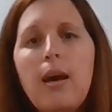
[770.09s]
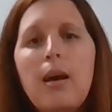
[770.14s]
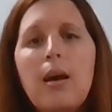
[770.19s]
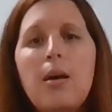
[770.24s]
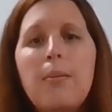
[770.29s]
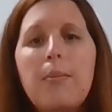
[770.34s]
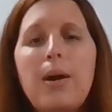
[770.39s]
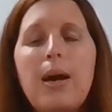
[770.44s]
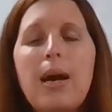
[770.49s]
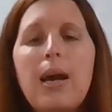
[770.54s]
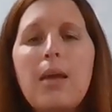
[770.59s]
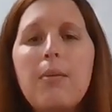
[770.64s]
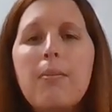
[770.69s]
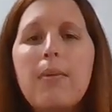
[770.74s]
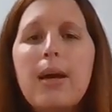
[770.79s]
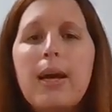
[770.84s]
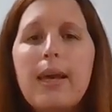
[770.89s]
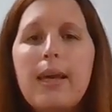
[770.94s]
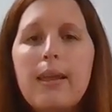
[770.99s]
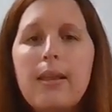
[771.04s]
I
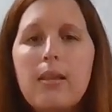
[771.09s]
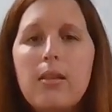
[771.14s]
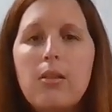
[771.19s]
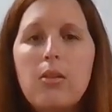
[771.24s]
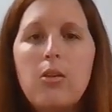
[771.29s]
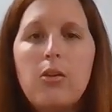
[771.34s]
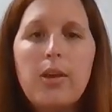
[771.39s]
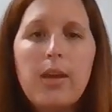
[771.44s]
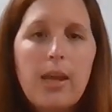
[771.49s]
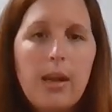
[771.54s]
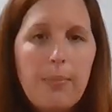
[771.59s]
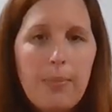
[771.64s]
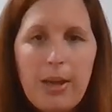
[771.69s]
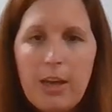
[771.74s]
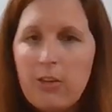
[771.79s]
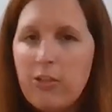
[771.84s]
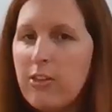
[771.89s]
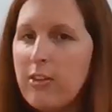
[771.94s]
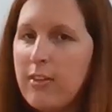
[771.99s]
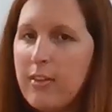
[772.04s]
might look at a
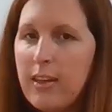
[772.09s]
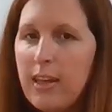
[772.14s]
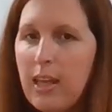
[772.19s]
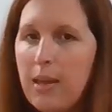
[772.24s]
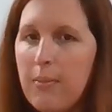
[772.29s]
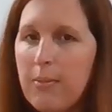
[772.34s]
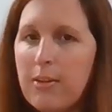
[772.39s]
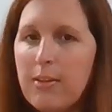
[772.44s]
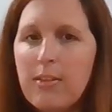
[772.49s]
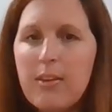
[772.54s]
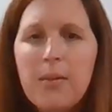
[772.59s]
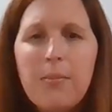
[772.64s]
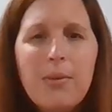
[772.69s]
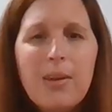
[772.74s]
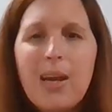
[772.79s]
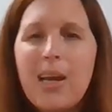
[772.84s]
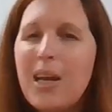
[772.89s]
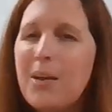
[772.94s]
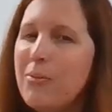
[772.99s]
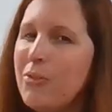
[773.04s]
patient's name, and
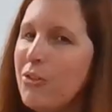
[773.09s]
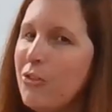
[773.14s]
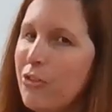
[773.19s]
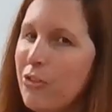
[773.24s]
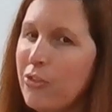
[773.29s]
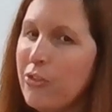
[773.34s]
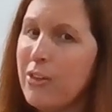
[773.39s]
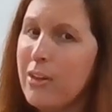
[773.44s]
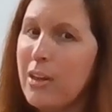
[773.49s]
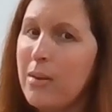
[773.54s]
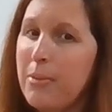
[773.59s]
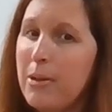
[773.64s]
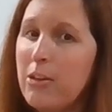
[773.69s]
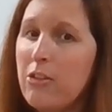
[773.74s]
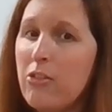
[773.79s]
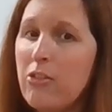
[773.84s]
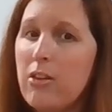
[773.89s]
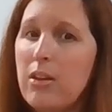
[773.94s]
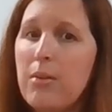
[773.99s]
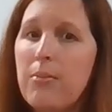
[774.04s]
sometimes you just look at a
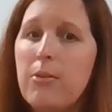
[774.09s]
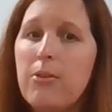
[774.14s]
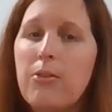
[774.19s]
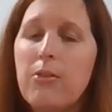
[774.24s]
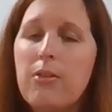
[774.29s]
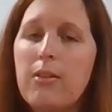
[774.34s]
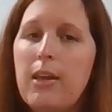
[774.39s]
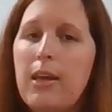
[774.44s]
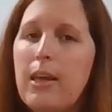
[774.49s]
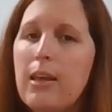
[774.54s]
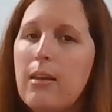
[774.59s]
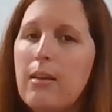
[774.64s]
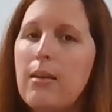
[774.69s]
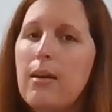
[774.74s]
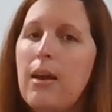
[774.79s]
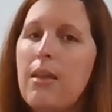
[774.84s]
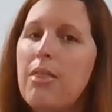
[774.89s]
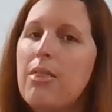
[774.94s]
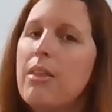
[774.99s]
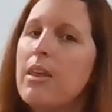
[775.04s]
patient's name and you're like,
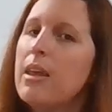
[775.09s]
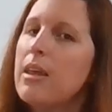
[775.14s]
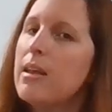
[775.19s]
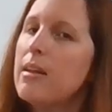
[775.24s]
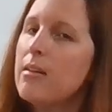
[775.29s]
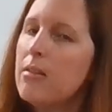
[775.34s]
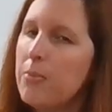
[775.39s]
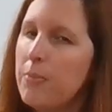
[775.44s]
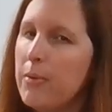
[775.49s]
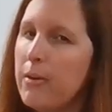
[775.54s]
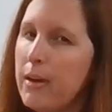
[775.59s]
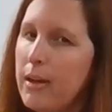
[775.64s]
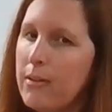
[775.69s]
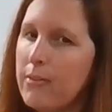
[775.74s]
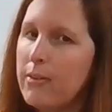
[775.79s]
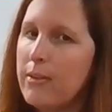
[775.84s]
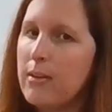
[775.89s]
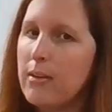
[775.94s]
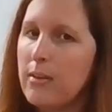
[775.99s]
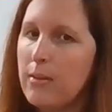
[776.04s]
I think it's
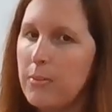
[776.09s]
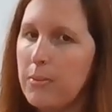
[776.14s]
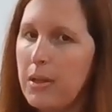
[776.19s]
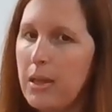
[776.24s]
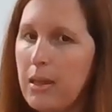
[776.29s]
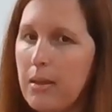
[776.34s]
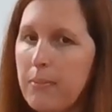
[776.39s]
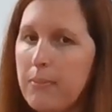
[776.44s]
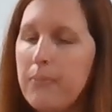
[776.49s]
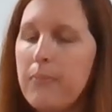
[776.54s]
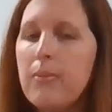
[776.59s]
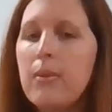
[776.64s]
pronounced this way.